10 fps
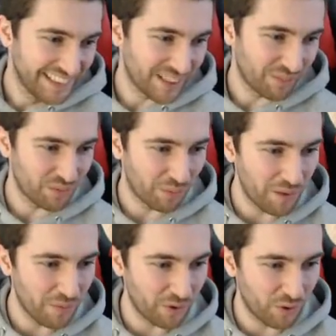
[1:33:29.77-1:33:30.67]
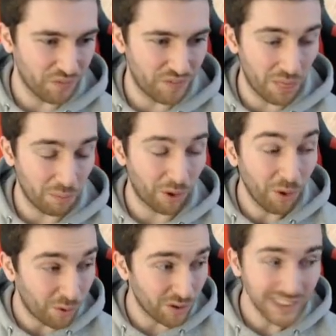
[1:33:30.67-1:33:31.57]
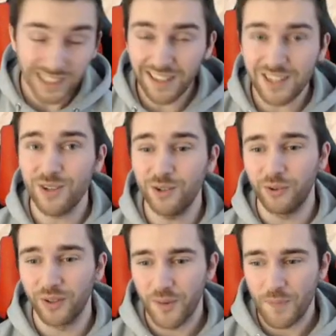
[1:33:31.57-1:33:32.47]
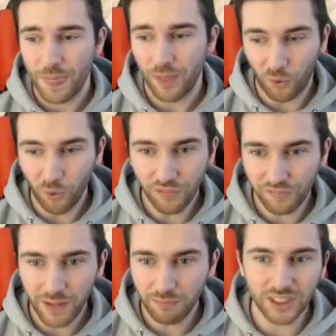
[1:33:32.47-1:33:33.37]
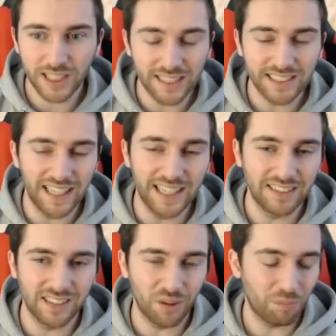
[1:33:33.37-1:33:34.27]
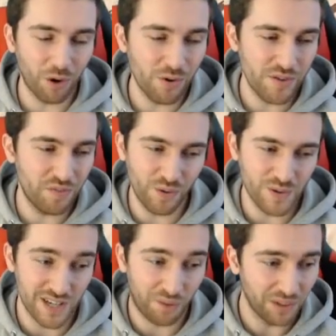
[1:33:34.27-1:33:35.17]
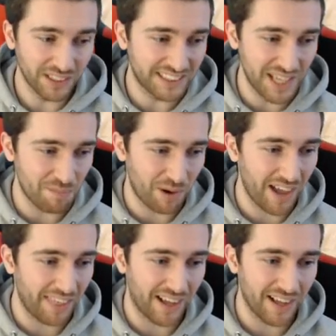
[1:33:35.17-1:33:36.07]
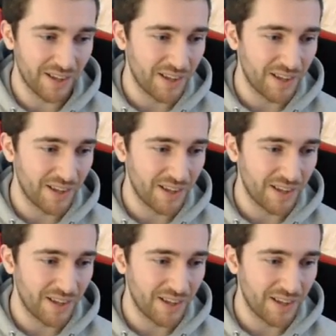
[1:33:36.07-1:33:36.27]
I miss way more on Hall of Fame than Pro. Honestly, they do. Hall of Fame just is easier than Pro difficulty. I'm going to stick by that.